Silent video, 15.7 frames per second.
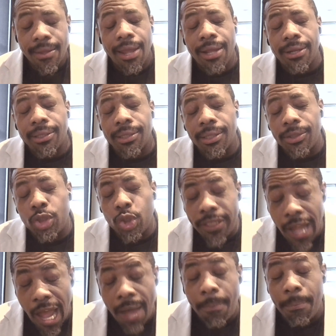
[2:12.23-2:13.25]
and to
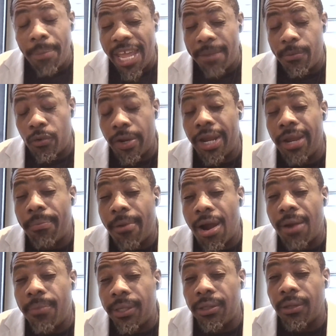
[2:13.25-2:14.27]
top Baby Ray
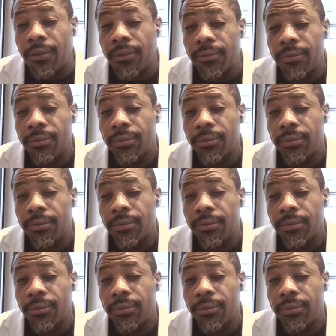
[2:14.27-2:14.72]
barbecue,